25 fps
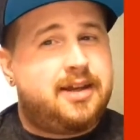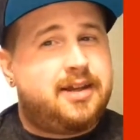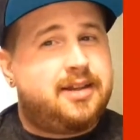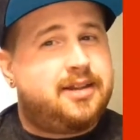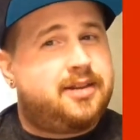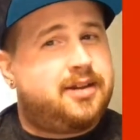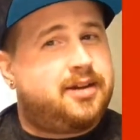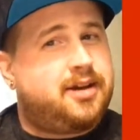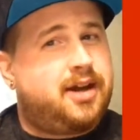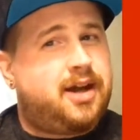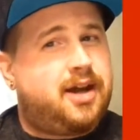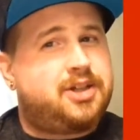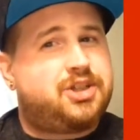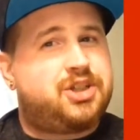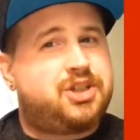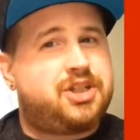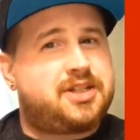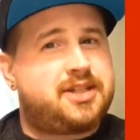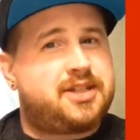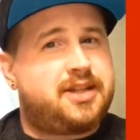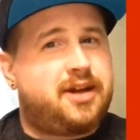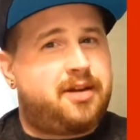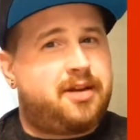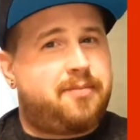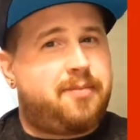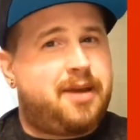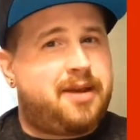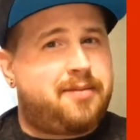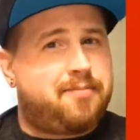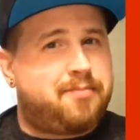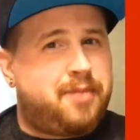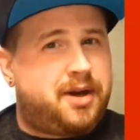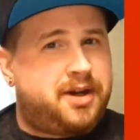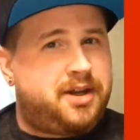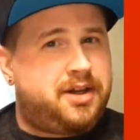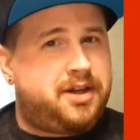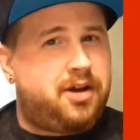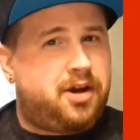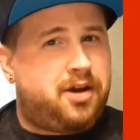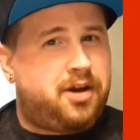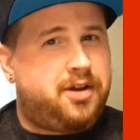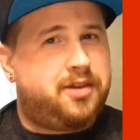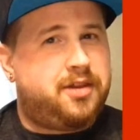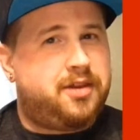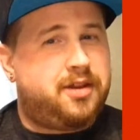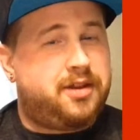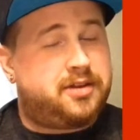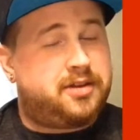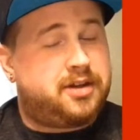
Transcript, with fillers: they're not just there to make money on...